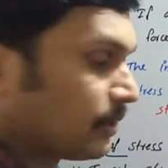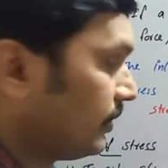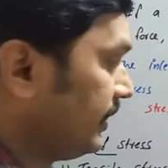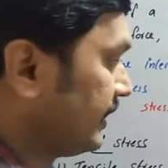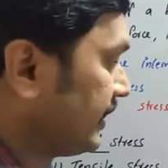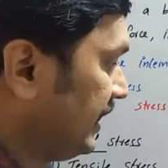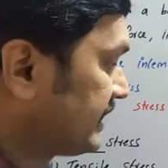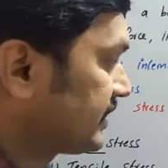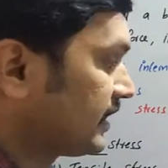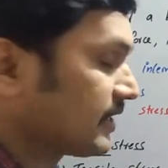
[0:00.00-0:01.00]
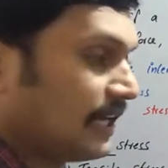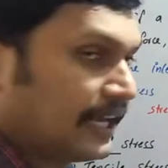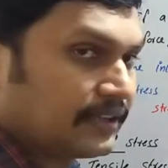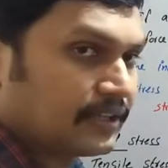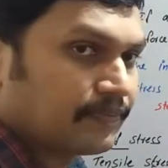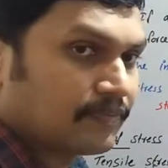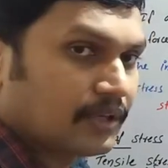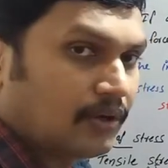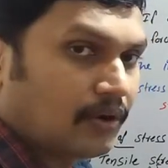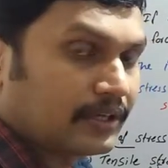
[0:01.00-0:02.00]
to decrease the length
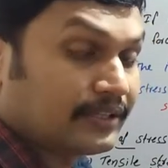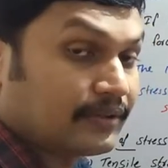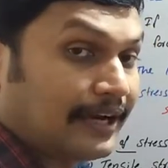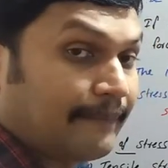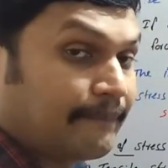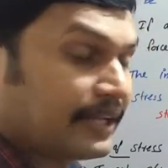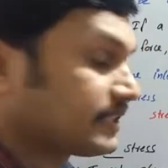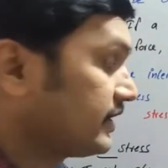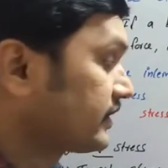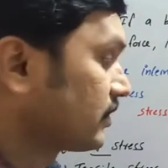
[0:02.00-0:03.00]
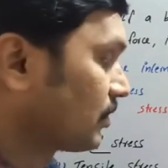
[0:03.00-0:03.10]
or to compress this